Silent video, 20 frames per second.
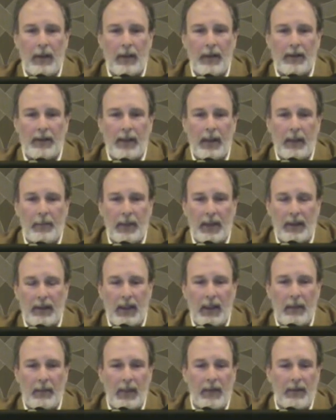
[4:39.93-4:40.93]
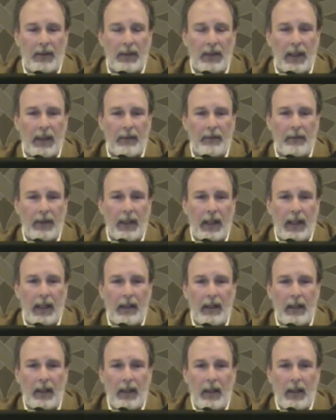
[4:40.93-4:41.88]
sampling team. I have a slide for that.